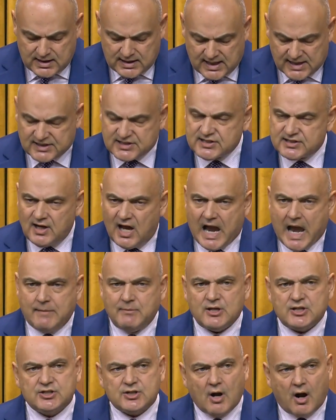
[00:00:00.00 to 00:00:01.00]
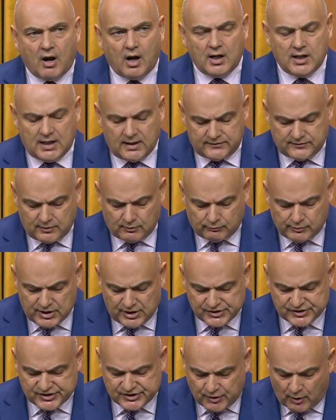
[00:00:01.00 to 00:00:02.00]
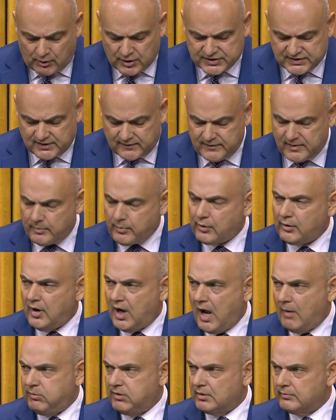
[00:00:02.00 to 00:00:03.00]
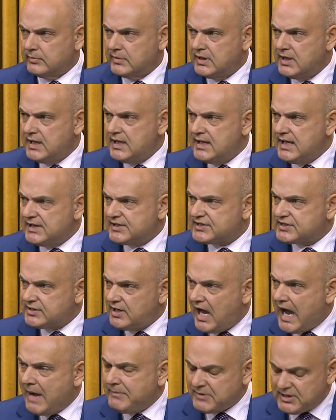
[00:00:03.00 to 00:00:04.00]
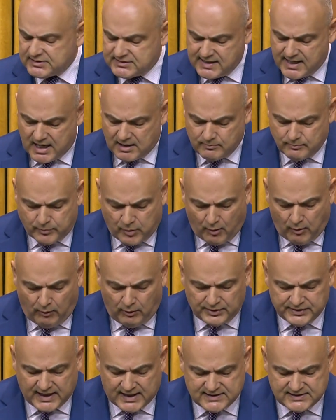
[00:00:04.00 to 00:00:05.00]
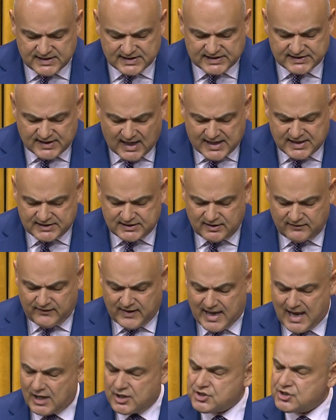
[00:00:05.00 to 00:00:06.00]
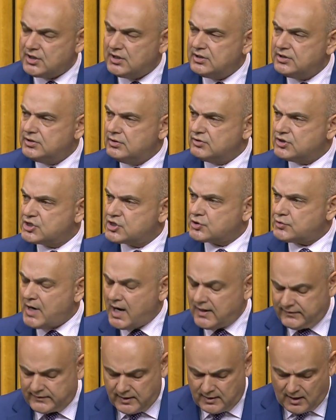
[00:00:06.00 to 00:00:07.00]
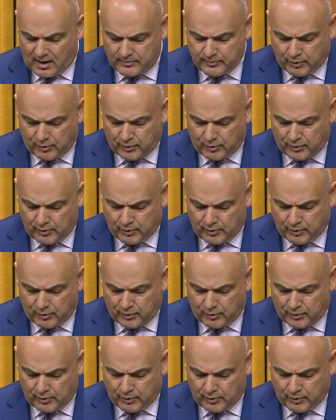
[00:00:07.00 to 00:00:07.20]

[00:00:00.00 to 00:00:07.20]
It's time to target the real source of the problem. It's time to take bold and decisive action to strengthen our